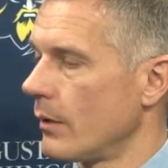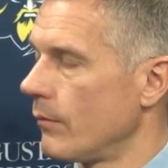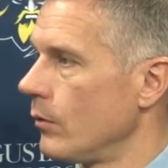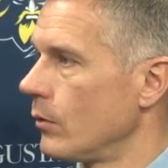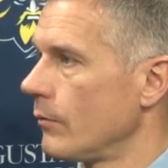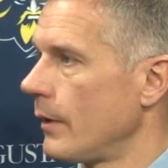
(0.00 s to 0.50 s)

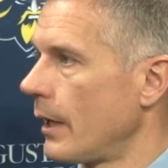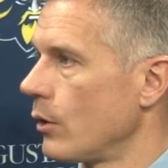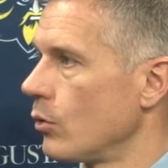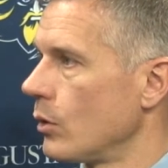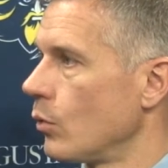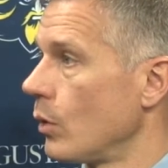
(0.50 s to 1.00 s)
feels
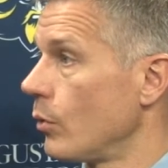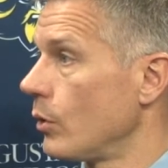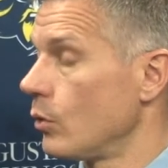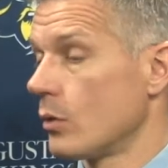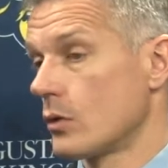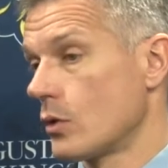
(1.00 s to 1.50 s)
valued in what we're
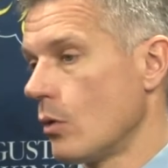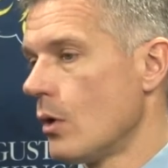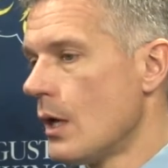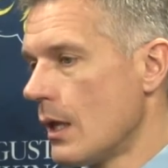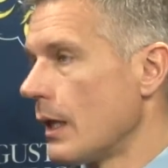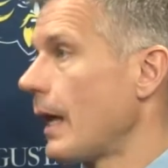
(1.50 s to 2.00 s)
doing. So
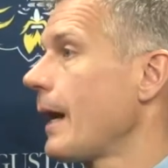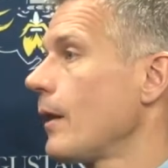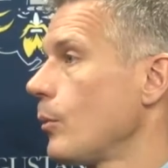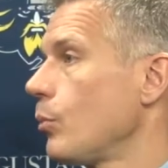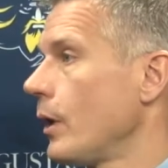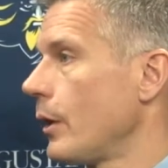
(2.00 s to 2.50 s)
a lot on
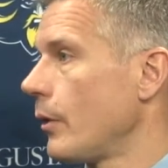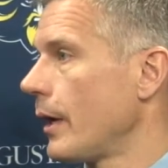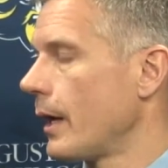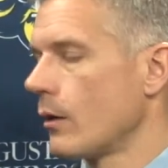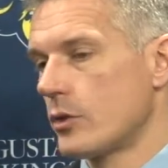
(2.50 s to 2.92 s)
the plate right now.